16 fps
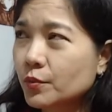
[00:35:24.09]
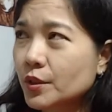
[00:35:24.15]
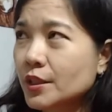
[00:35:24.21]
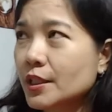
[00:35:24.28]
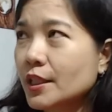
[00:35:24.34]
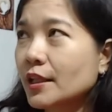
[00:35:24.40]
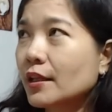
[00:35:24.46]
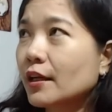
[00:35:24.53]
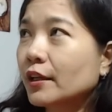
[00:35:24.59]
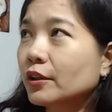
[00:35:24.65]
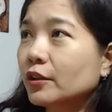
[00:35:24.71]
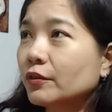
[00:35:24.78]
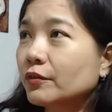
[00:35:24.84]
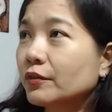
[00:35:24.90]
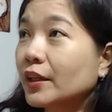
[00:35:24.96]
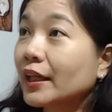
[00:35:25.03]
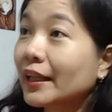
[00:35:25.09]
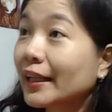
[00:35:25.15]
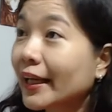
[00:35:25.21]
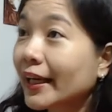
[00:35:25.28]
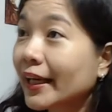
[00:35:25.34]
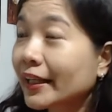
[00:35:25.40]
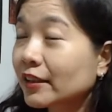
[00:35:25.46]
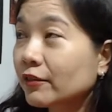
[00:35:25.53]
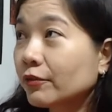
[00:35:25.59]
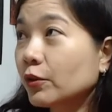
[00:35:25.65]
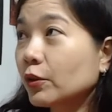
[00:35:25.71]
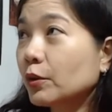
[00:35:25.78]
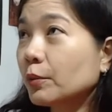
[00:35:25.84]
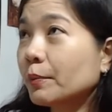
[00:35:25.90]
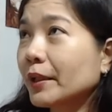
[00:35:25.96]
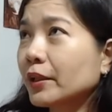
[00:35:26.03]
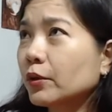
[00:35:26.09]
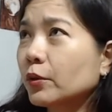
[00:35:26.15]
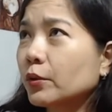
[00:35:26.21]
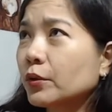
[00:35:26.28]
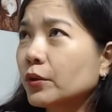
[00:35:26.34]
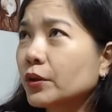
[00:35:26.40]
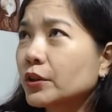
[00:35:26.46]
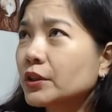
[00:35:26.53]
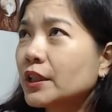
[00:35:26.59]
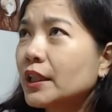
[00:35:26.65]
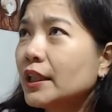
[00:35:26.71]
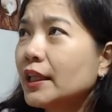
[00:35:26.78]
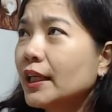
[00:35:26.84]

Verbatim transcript: We see a lot of neglectful mm-hmm. pet owners.